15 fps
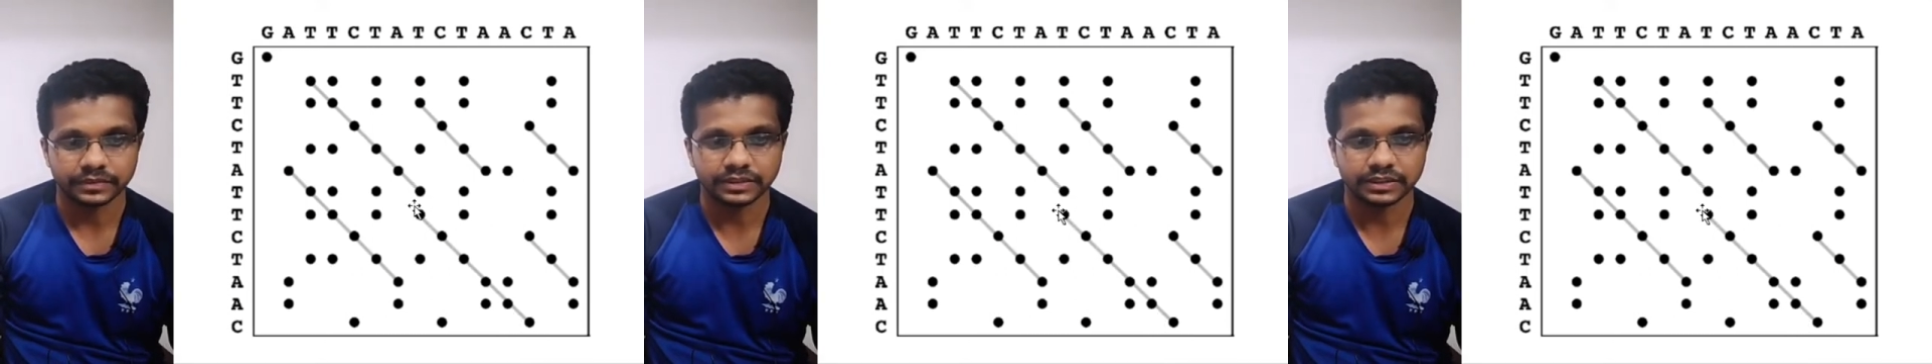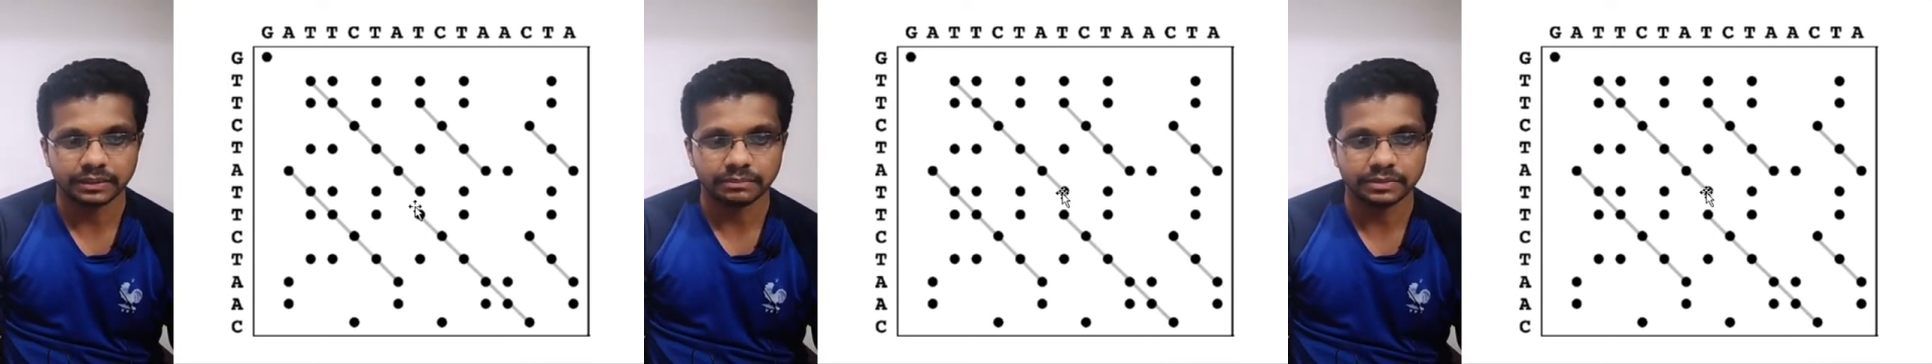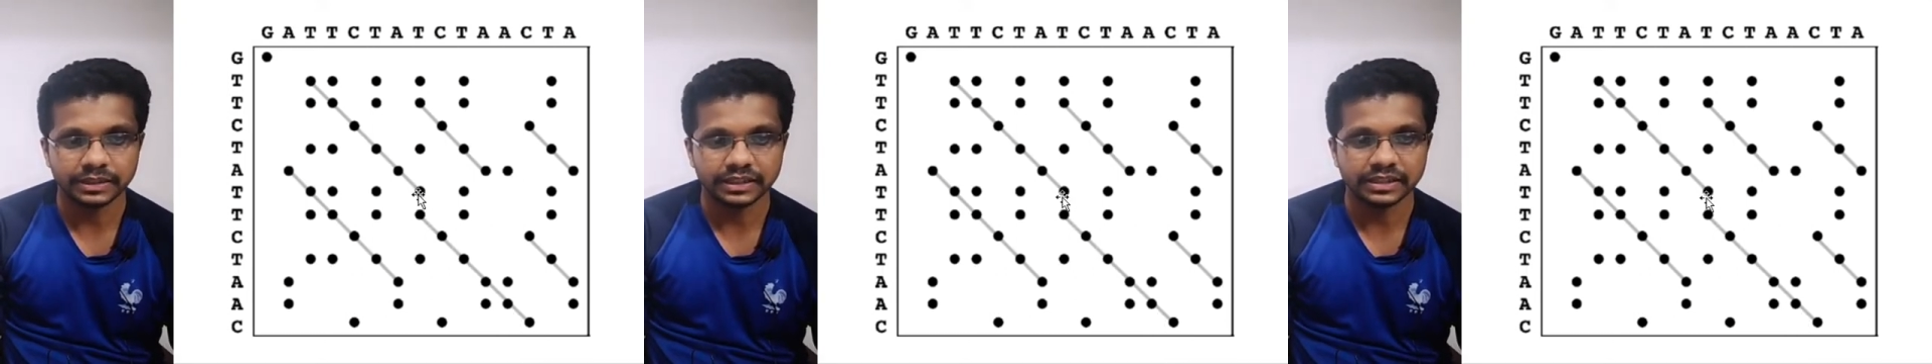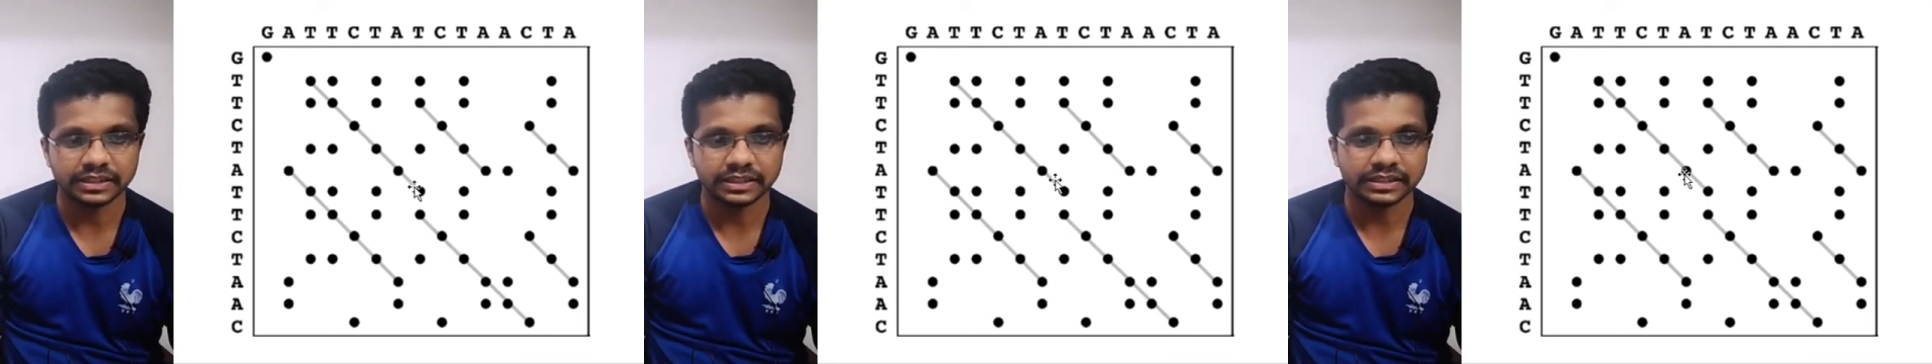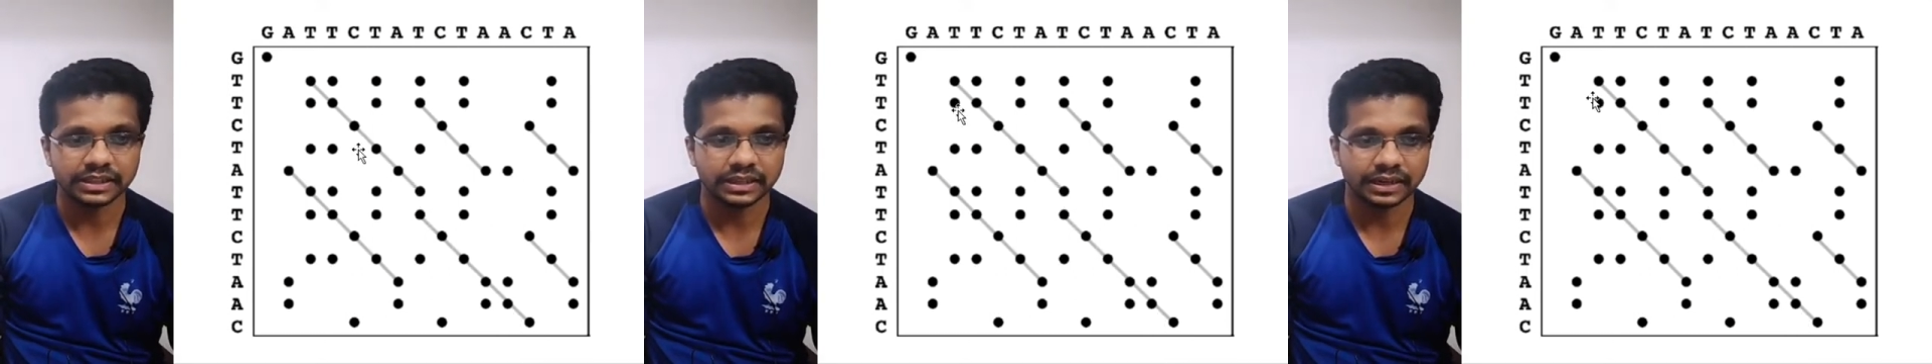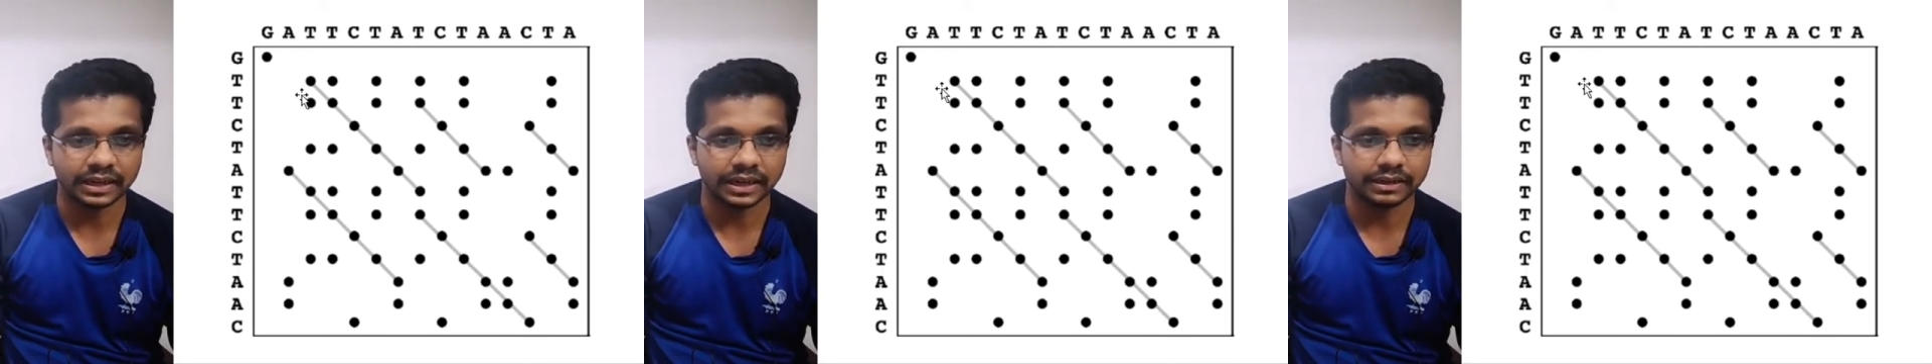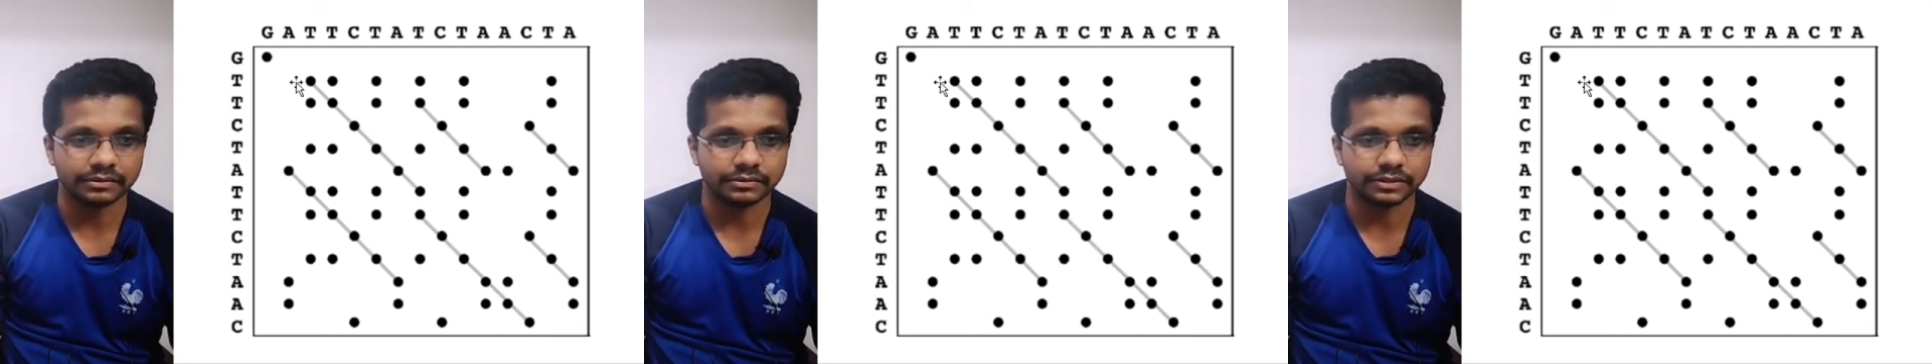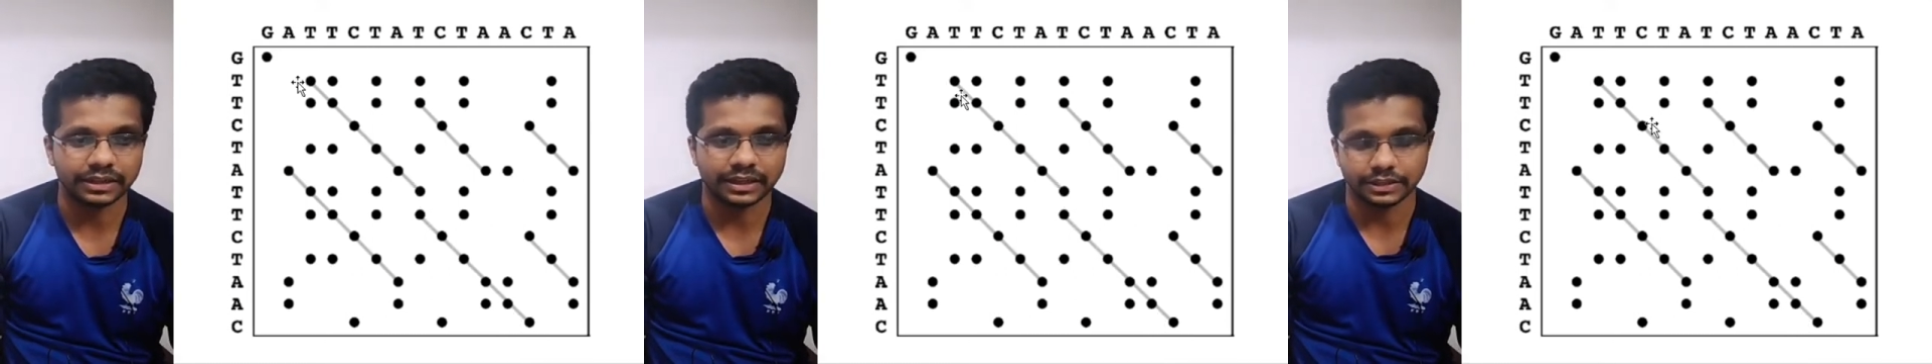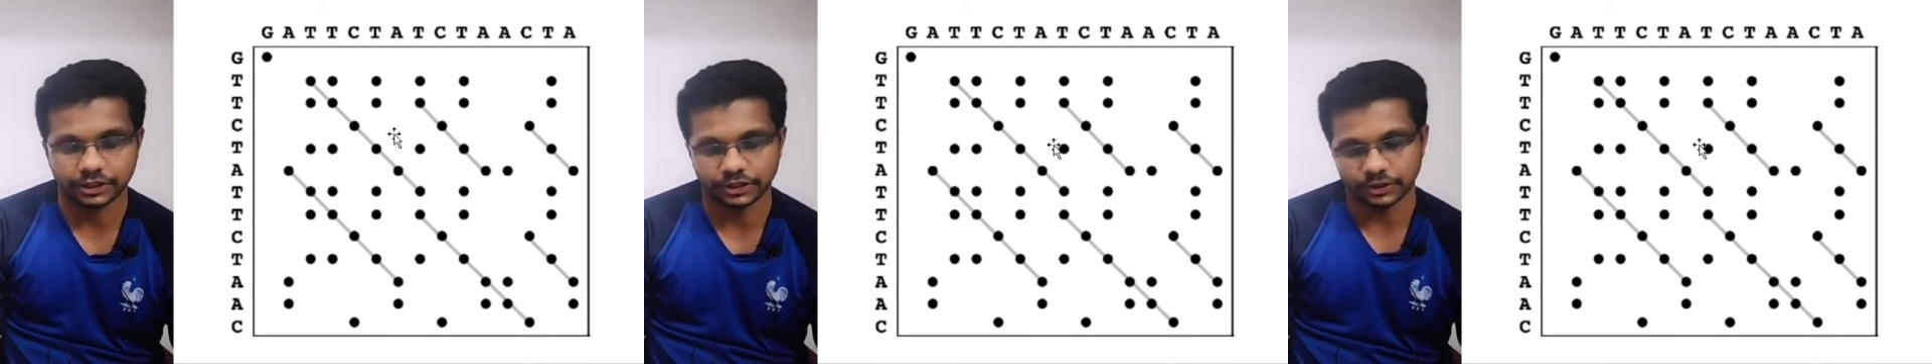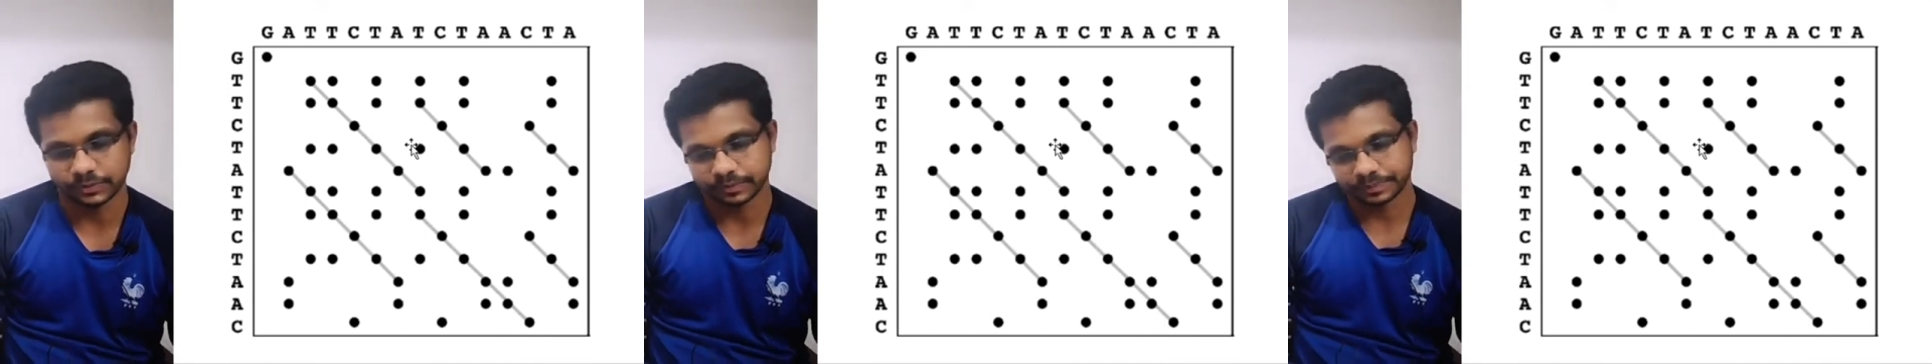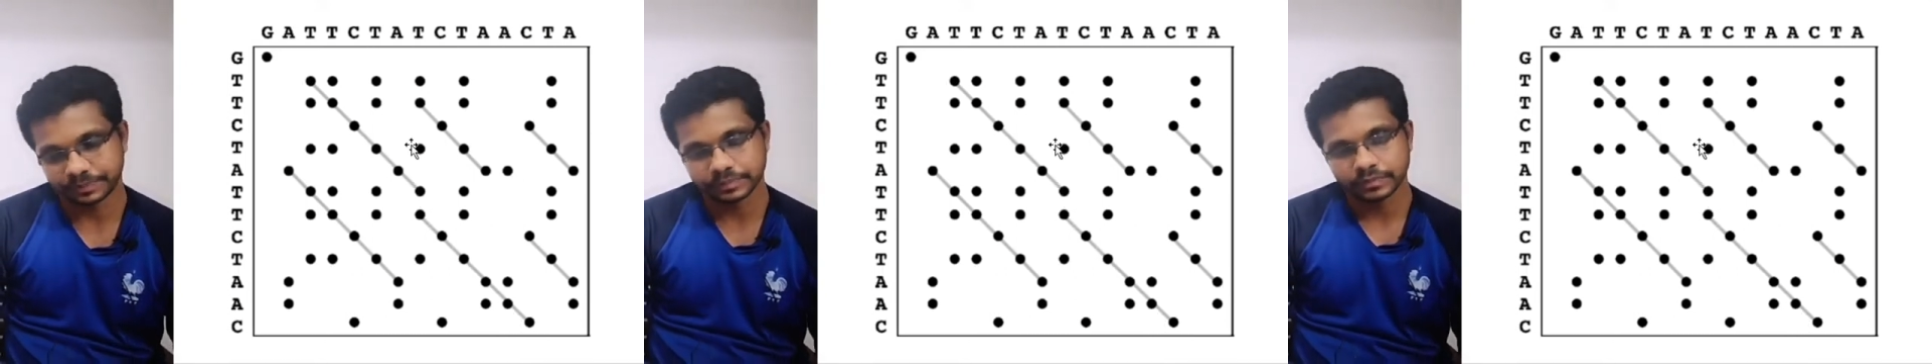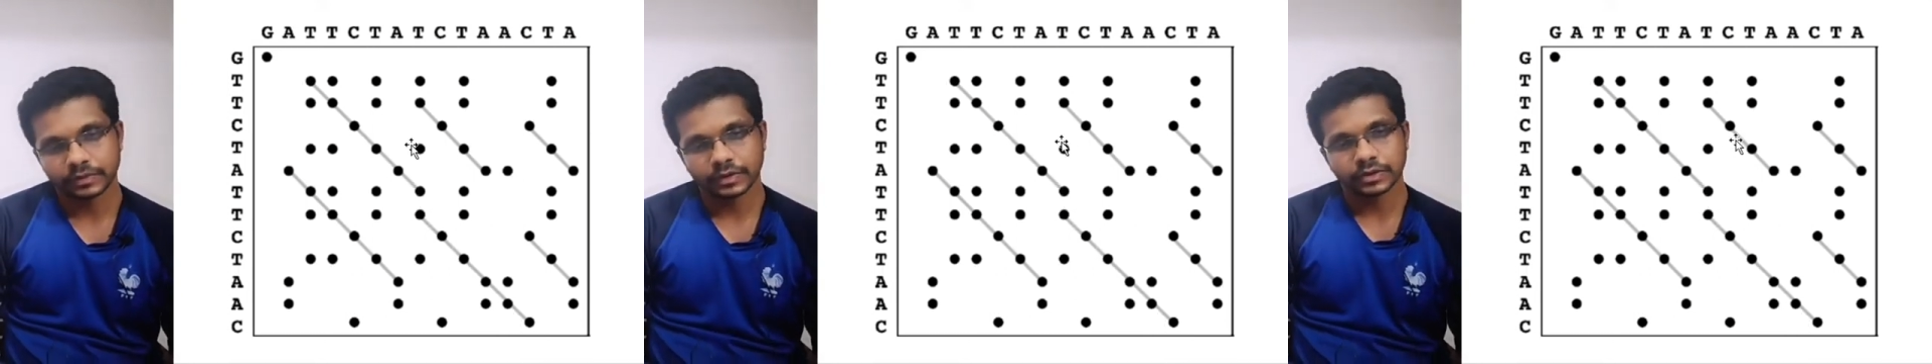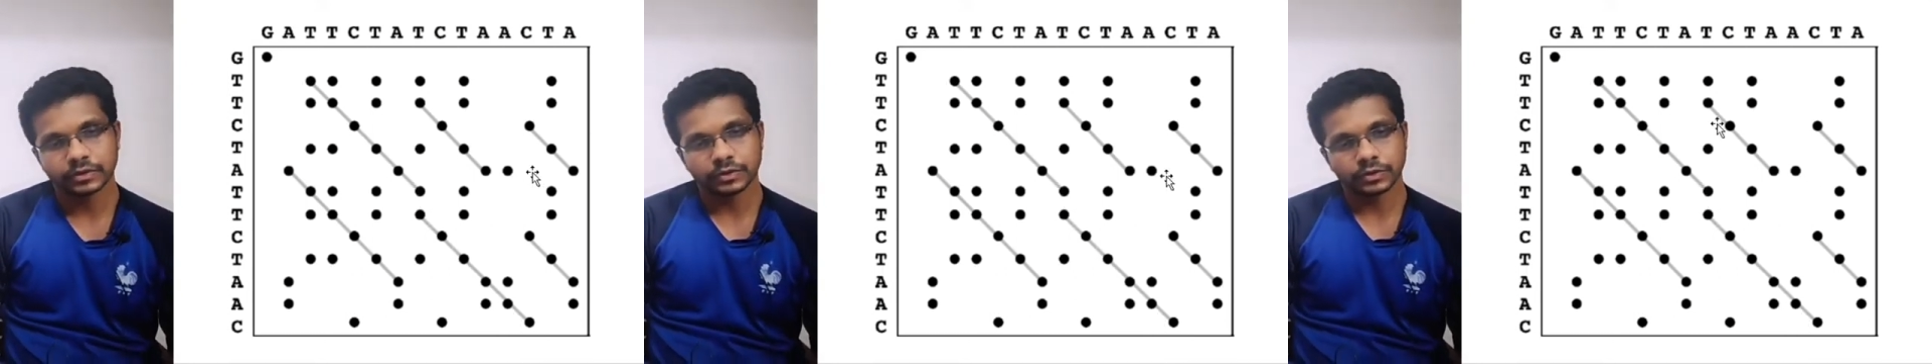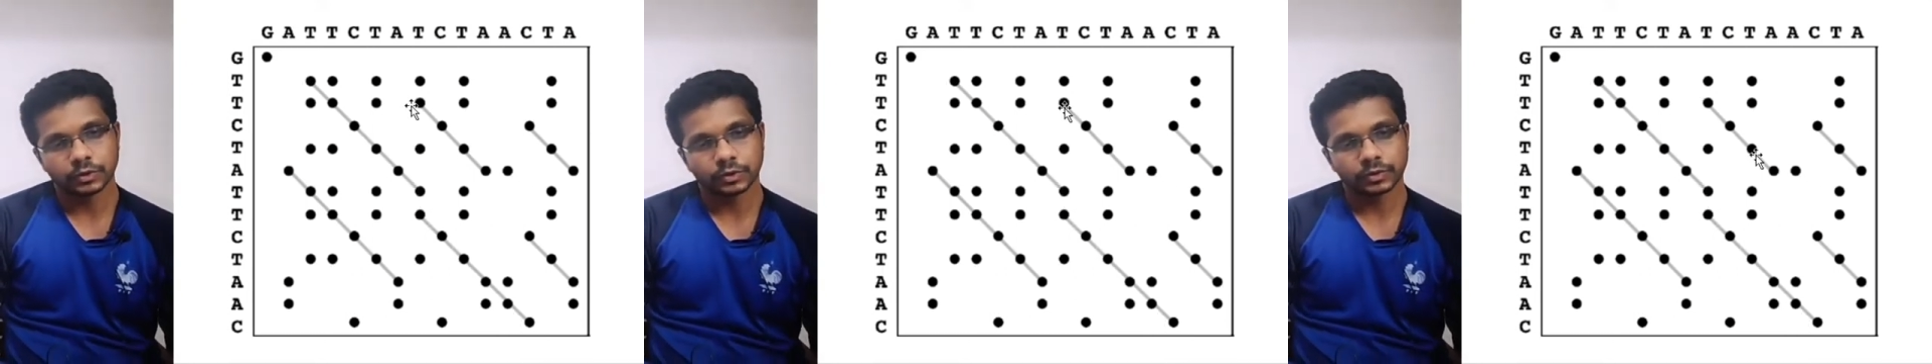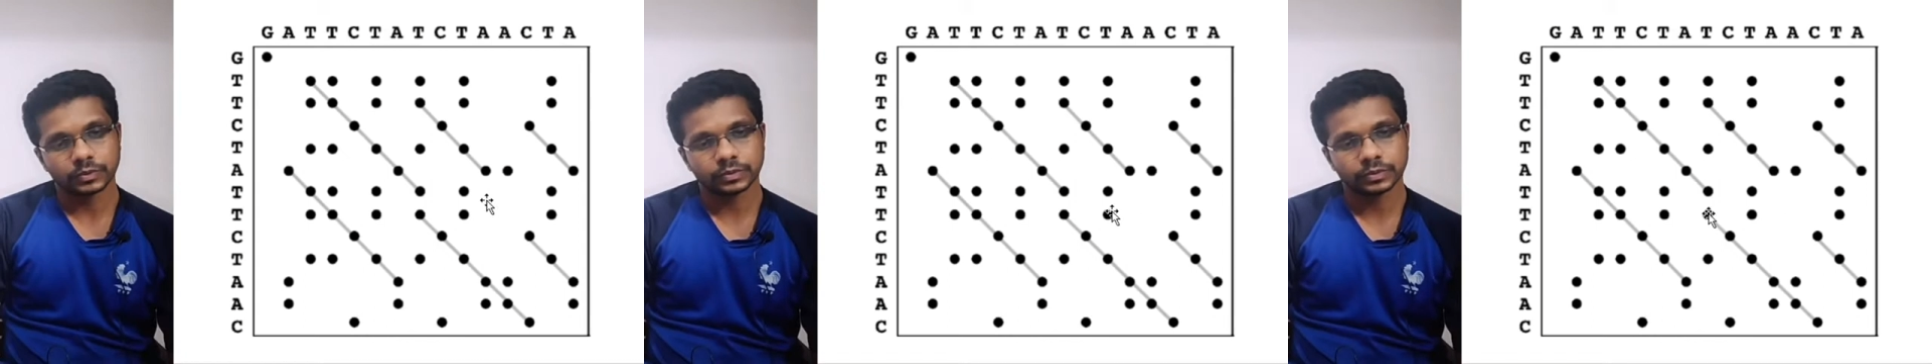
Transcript: jump here and we will continue. So